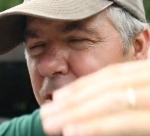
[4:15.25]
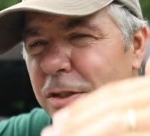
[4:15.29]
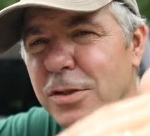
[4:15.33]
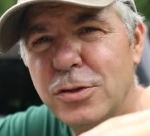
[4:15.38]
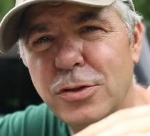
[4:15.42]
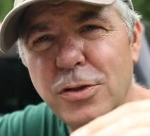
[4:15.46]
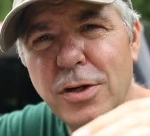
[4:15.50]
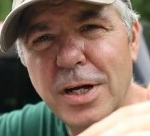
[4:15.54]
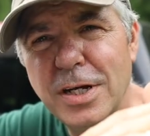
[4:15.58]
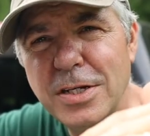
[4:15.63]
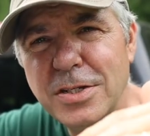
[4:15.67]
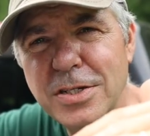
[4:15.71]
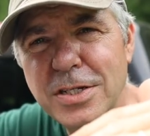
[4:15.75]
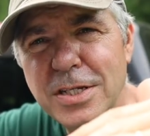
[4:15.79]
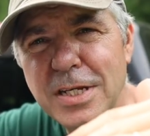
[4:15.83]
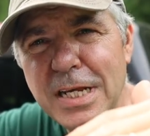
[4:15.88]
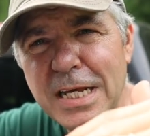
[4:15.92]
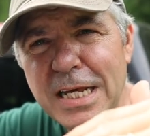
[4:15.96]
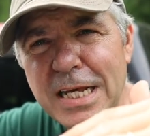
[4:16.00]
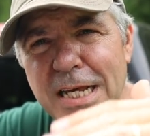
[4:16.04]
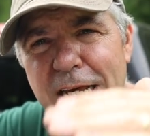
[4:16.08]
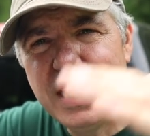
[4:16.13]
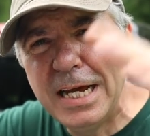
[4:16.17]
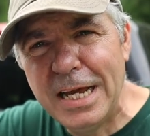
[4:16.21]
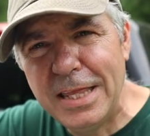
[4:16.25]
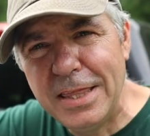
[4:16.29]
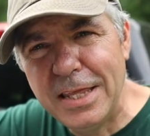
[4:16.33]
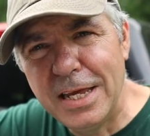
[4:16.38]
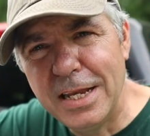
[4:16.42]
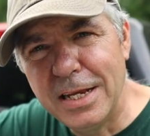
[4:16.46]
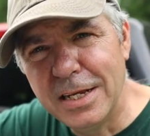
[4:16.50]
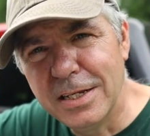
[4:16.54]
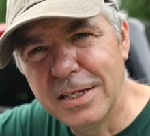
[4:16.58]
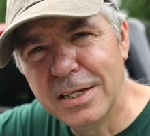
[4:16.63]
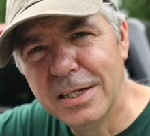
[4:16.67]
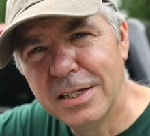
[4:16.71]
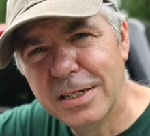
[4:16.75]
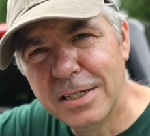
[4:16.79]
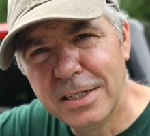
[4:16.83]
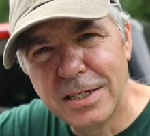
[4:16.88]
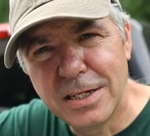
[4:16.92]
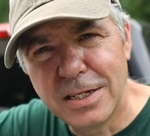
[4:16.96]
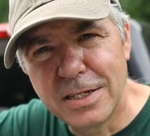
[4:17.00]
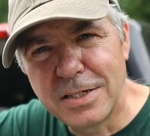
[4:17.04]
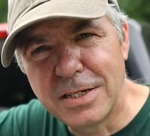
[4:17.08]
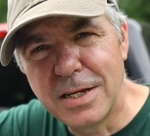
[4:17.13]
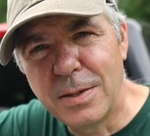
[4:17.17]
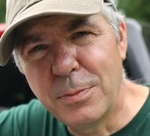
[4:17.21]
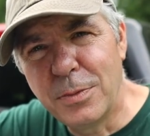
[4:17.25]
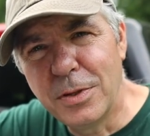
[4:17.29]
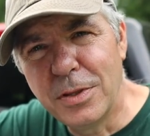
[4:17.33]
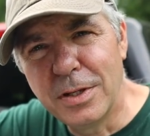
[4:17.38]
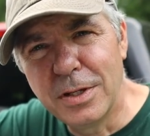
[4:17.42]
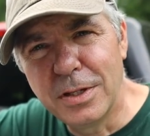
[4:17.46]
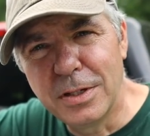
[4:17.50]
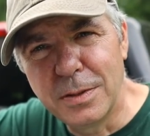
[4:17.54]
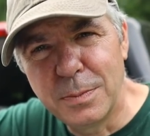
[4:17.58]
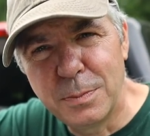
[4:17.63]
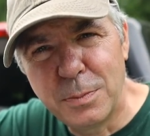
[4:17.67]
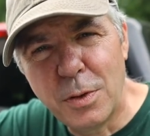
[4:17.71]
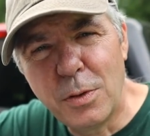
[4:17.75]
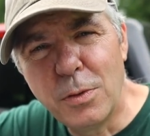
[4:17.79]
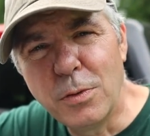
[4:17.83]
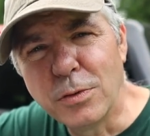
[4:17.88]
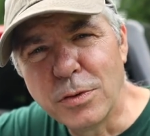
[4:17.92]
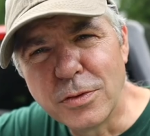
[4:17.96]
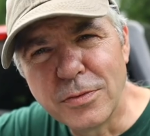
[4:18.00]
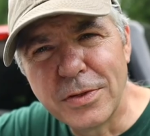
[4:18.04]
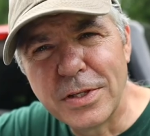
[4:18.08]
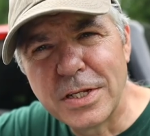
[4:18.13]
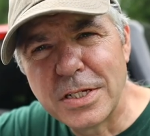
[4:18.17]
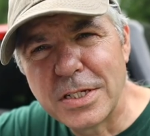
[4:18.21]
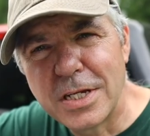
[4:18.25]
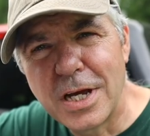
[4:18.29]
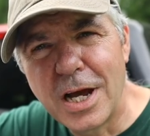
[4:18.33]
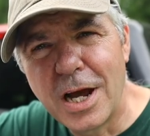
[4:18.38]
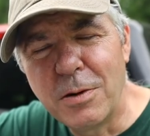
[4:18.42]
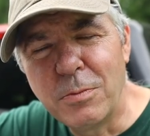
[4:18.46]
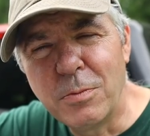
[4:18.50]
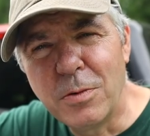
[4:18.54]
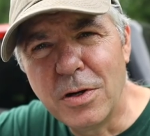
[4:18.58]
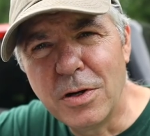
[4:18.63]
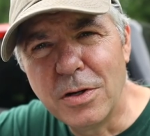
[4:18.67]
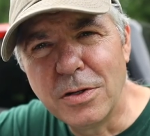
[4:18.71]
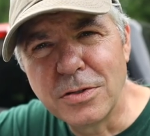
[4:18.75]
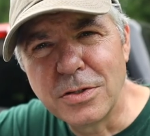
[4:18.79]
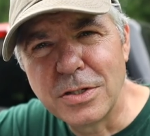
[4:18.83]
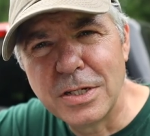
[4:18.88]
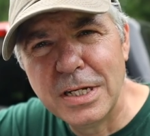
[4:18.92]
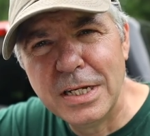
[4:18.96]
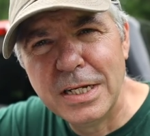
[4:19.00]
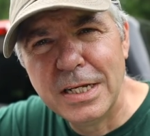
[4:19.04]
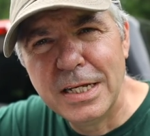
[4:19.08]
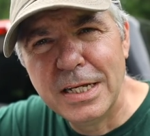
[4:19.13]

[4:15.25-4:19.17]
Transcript: truss, and then assemble the poles for the sidewalls.